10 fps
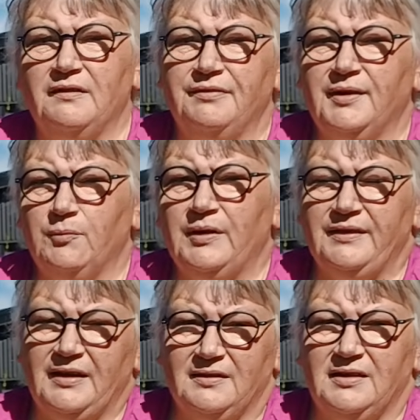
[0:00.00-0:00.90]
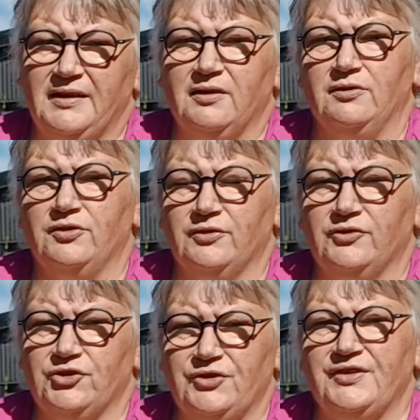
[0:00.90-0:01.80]
I found one the other day on
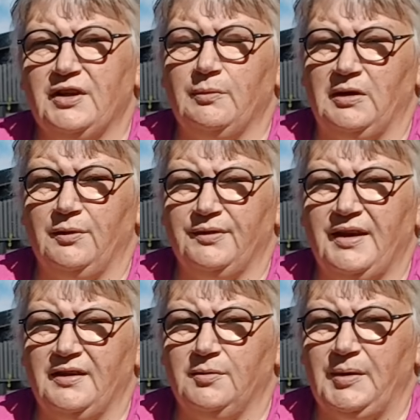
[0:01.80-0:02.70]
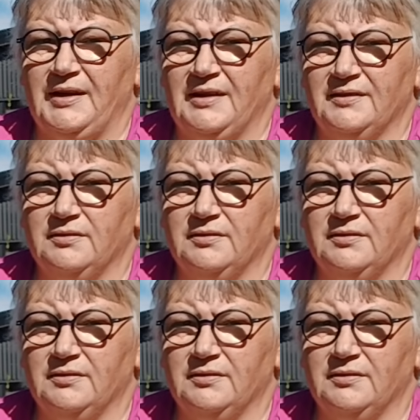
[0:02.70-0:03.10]
Tuesday when I was out and about.